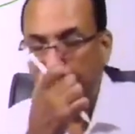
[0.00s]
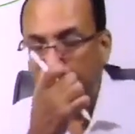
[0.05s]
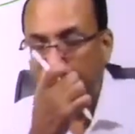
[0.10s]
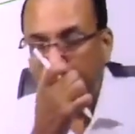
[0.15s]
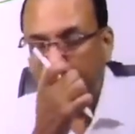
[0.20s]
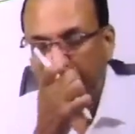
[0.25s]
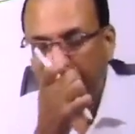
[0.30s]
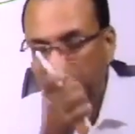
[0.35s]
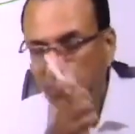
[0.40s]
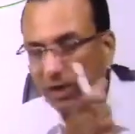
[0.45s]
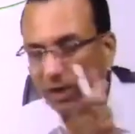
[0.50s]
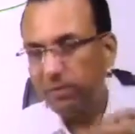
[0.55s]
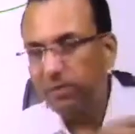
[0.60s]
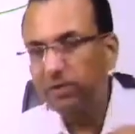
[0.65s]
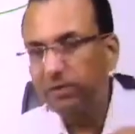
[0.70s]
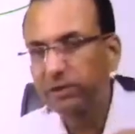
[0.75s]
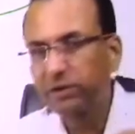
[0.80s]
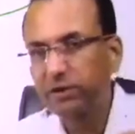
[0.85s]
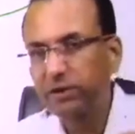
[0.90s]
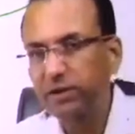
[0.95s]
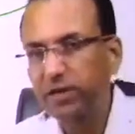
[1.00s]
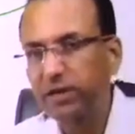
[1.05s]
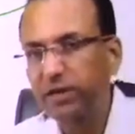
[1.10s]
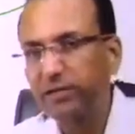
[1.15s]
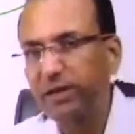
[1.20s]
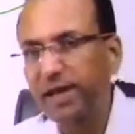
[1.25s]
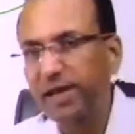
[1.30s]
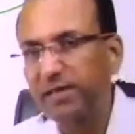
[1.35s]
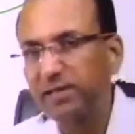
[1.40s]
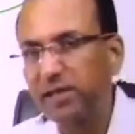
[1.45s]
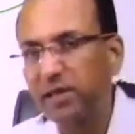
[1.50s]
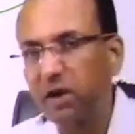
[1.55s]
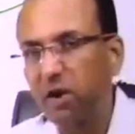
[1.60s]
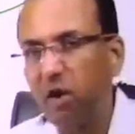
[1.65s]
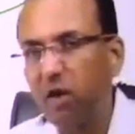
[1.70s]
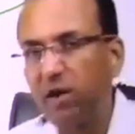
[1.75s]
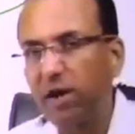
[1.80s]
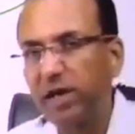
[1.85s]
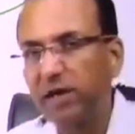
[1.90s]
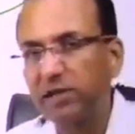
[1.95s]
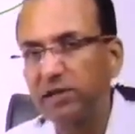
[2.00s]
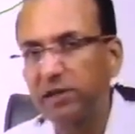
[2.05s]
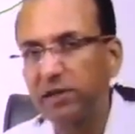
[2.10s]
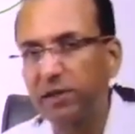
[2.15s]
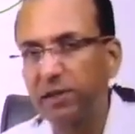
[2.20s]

Can you tell me which nerve has the longest